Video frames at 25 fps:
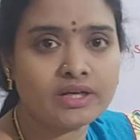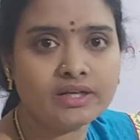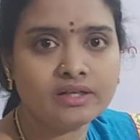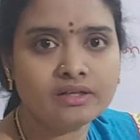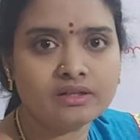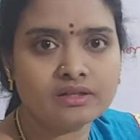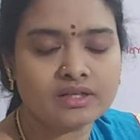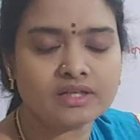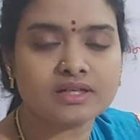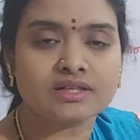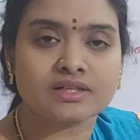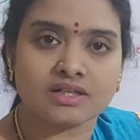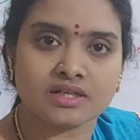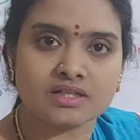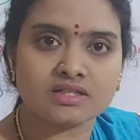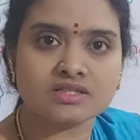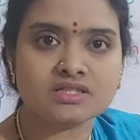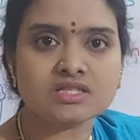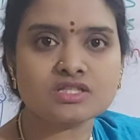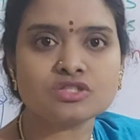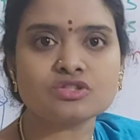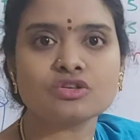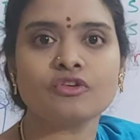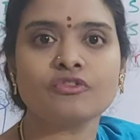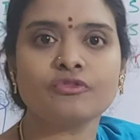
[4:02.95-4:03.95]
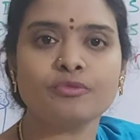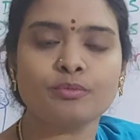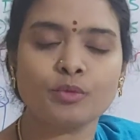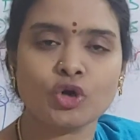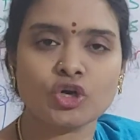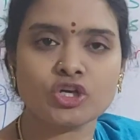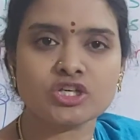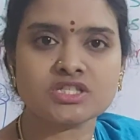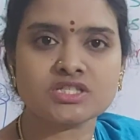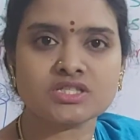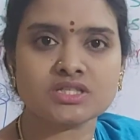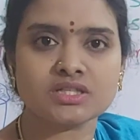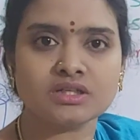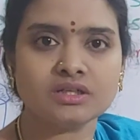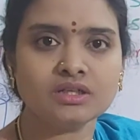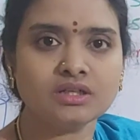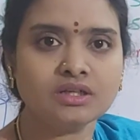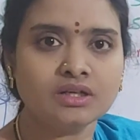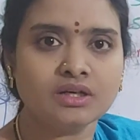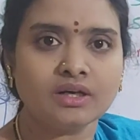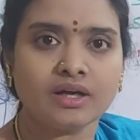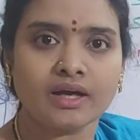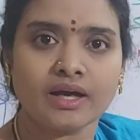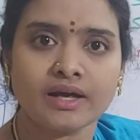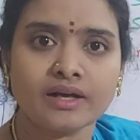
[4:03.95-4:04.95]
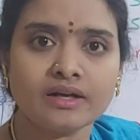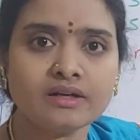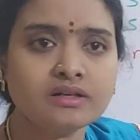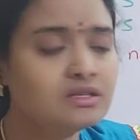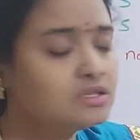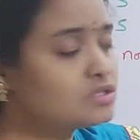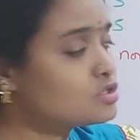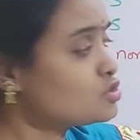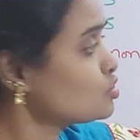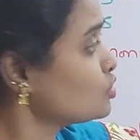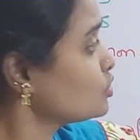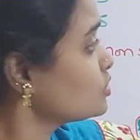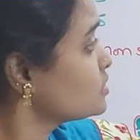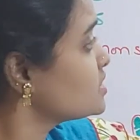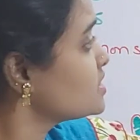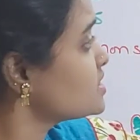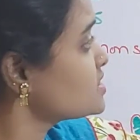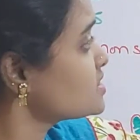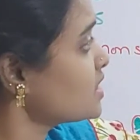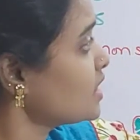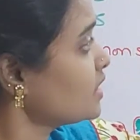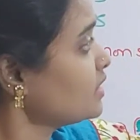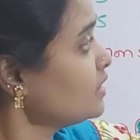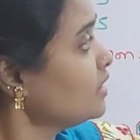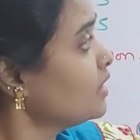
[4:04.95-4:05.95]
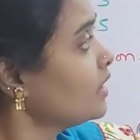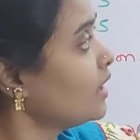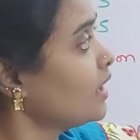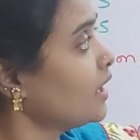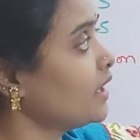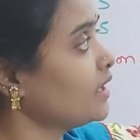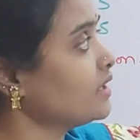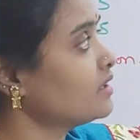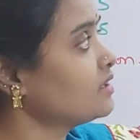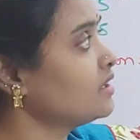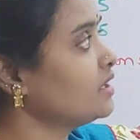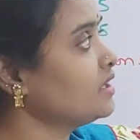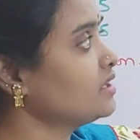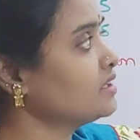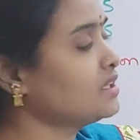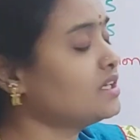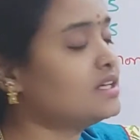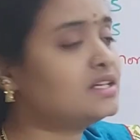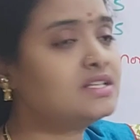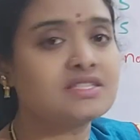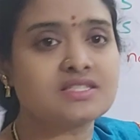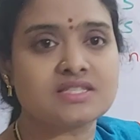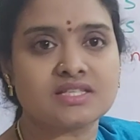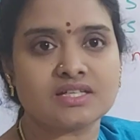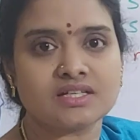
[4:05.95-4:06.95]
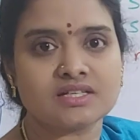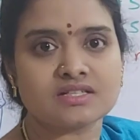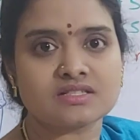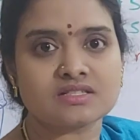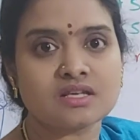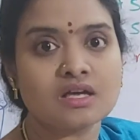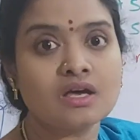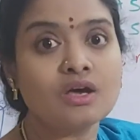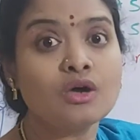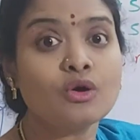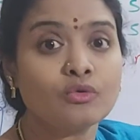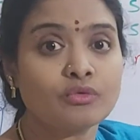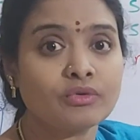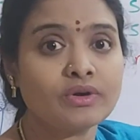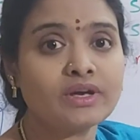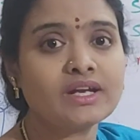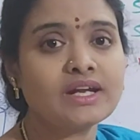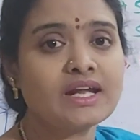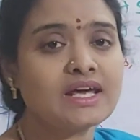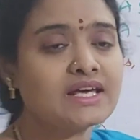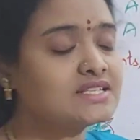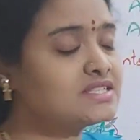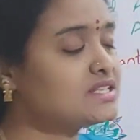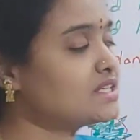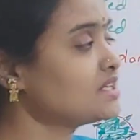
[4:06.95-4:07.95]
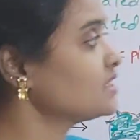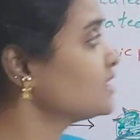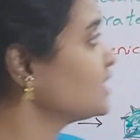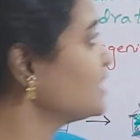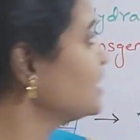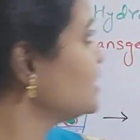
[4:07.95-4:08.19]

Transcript: it consists of moisture, and so these are hydrated seeds. Whereas in case